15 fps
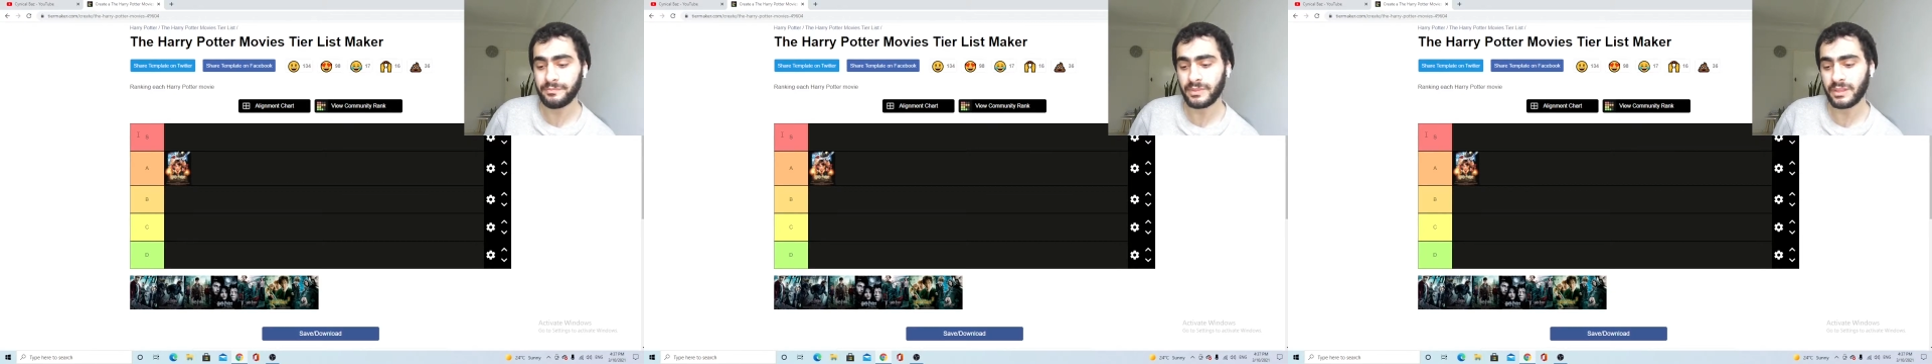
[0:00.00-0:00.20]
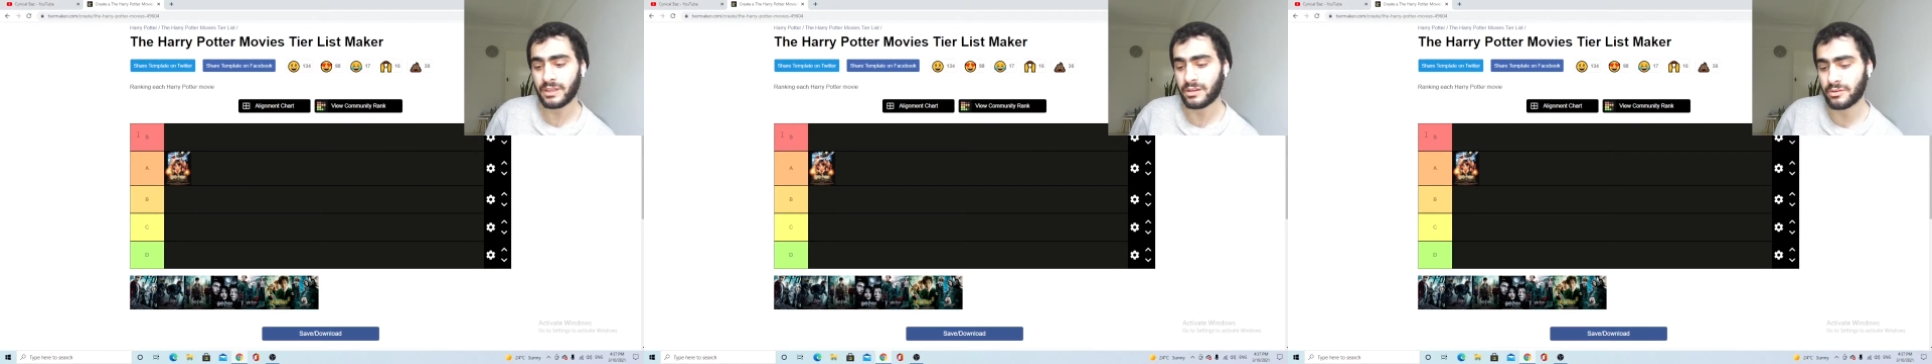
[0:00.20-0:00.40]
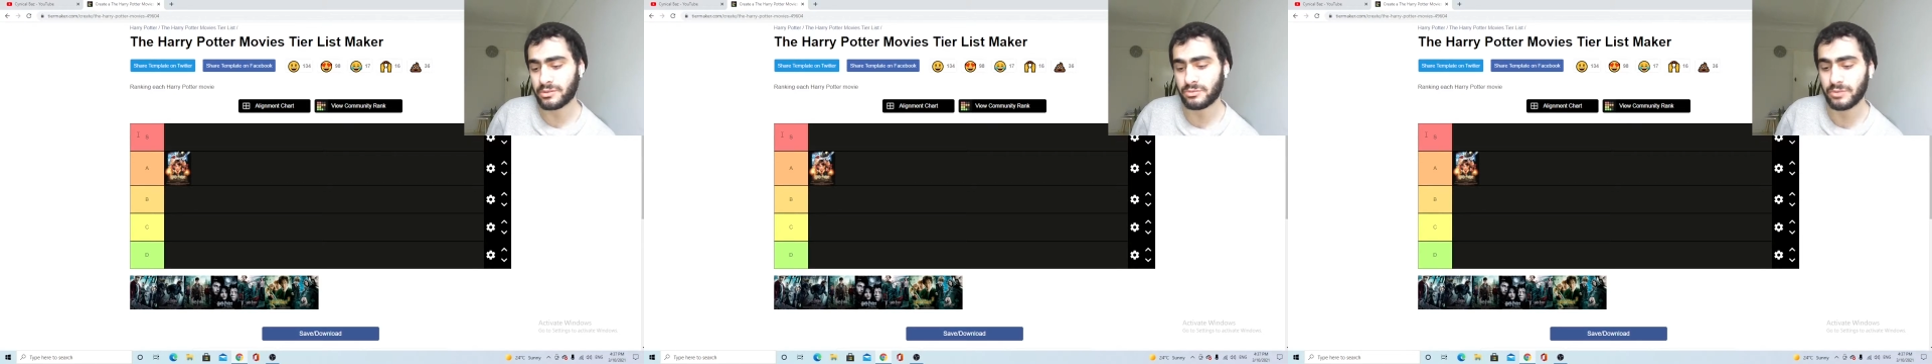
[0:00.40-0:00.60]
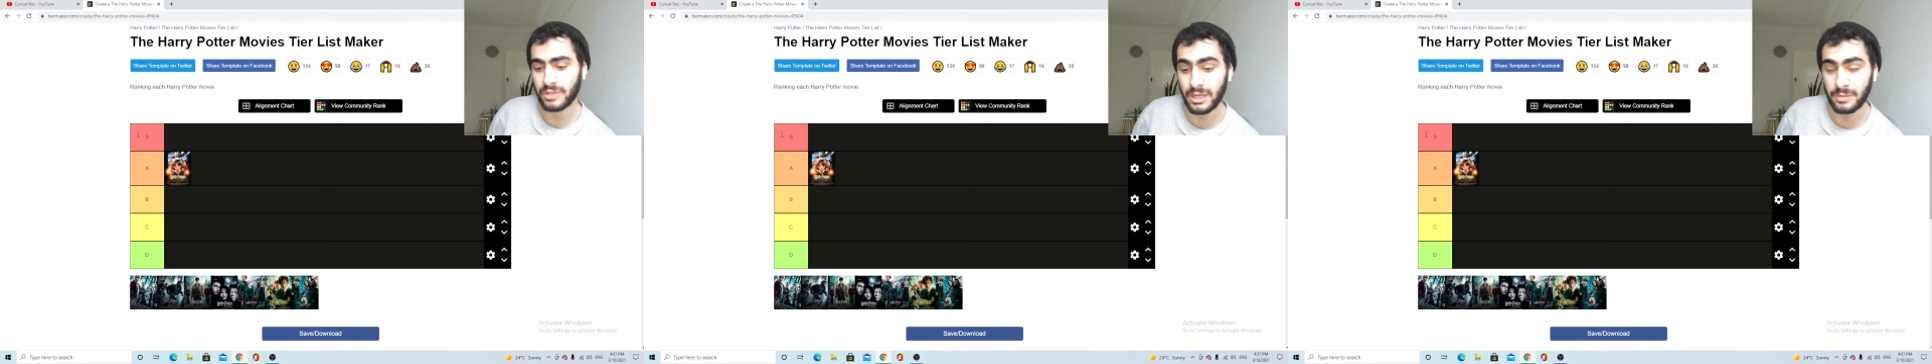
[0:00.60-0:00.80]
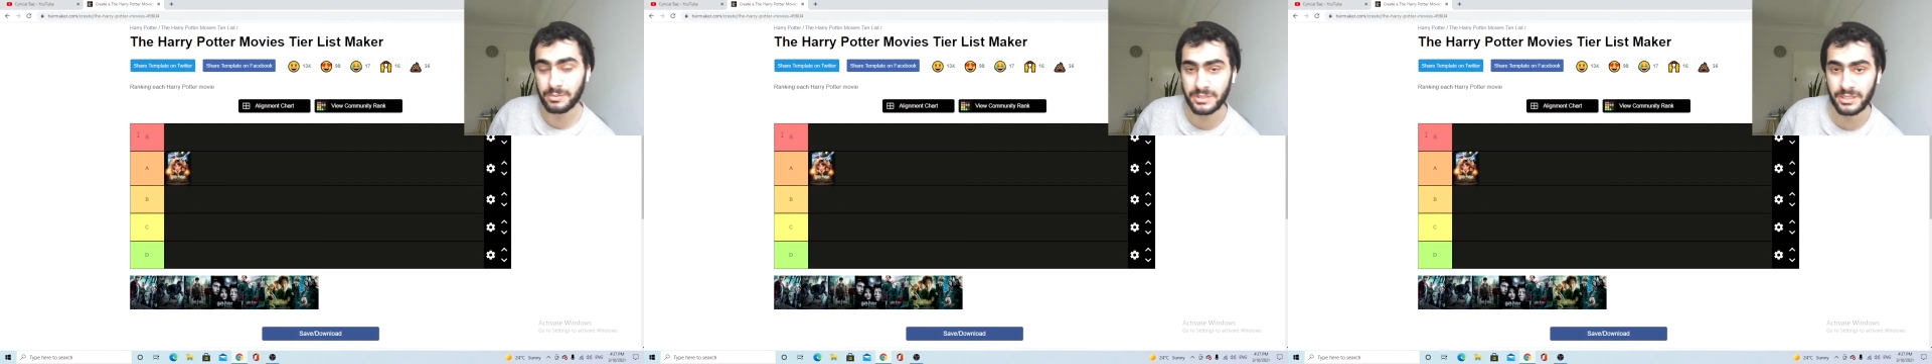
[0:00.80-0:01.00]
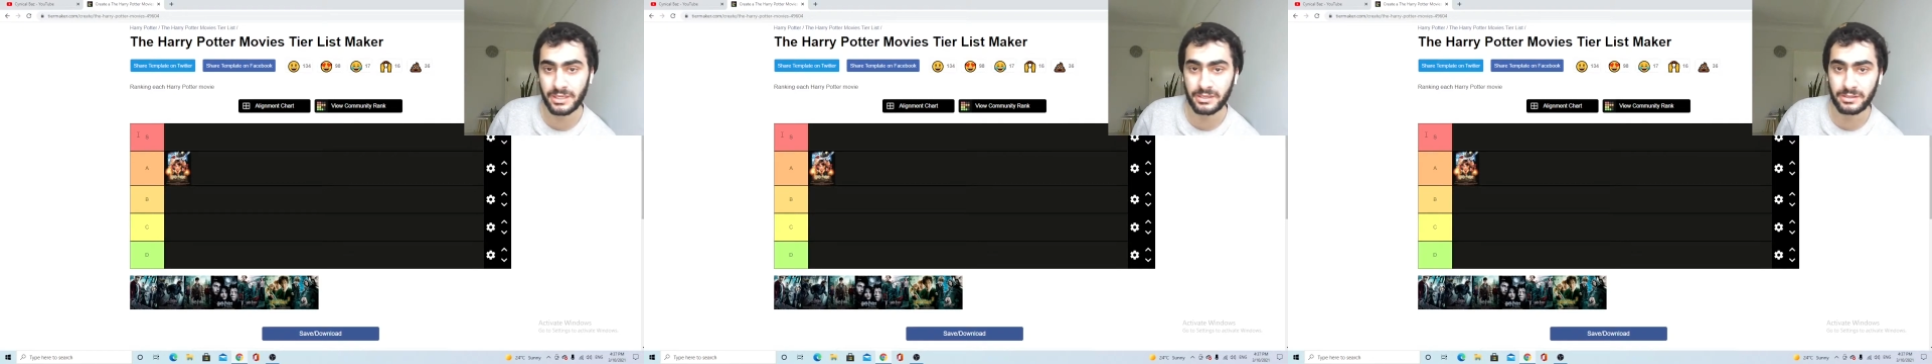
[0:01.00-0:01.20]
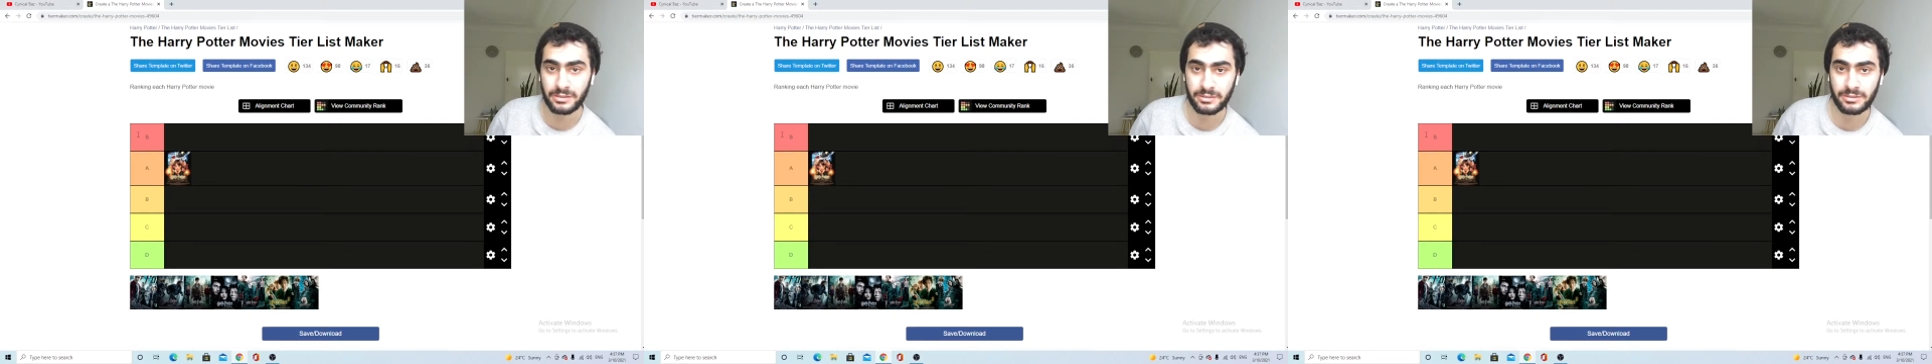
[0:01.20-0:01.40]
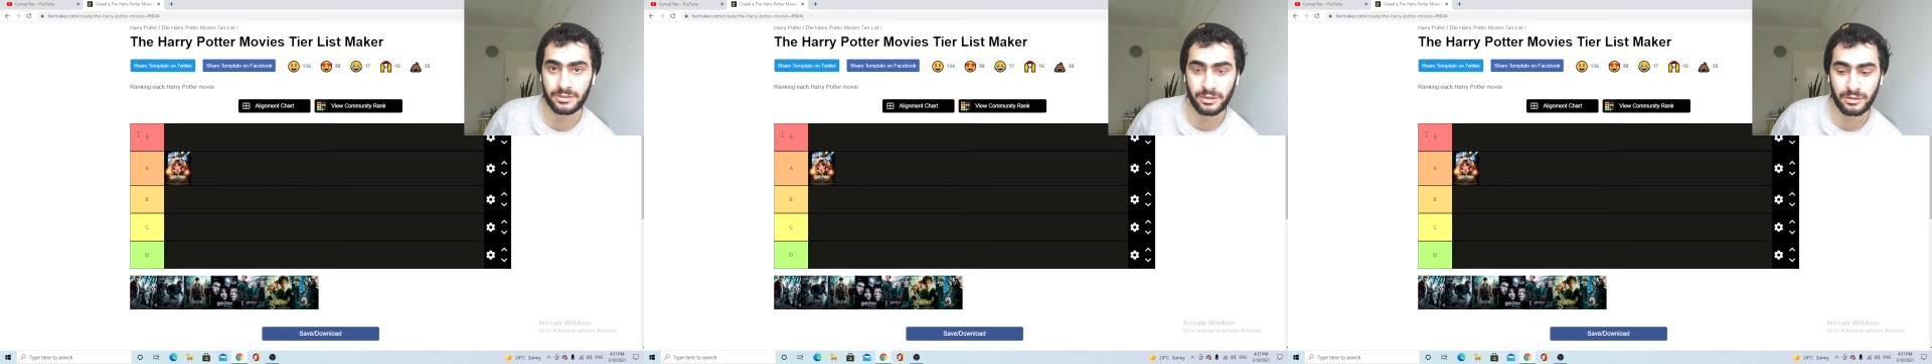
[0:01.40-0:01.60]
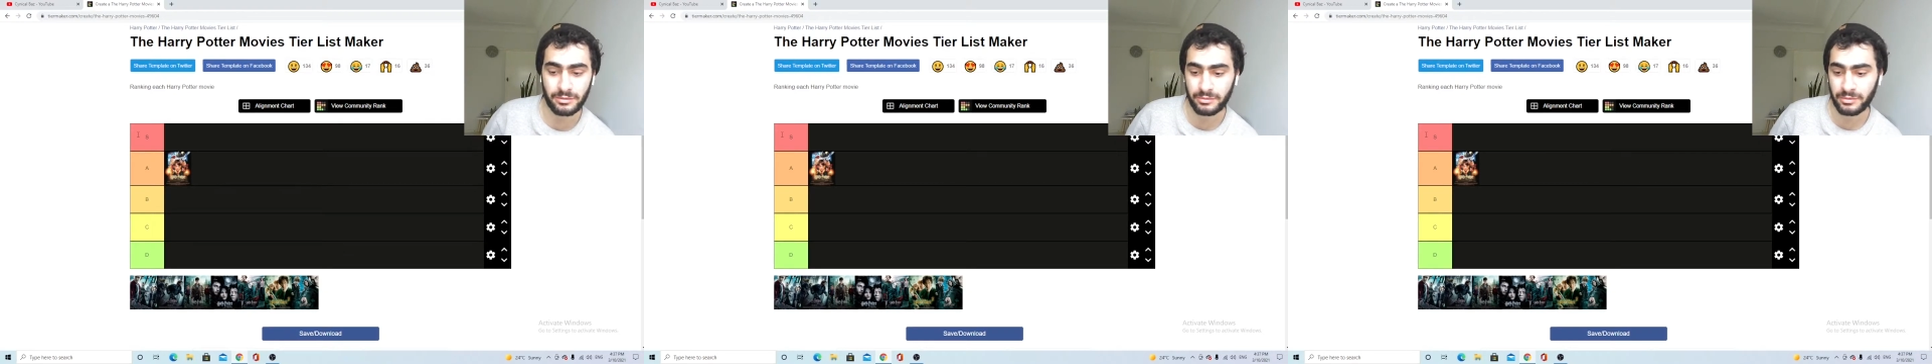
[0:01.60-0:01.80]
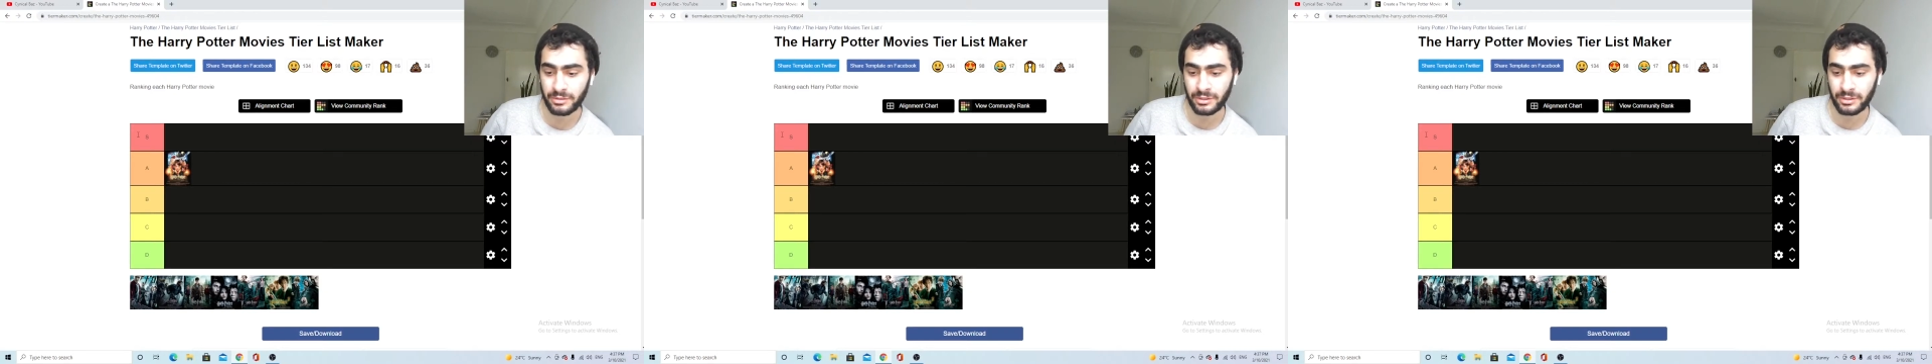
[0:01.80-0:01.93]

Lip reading: And I was really upset. So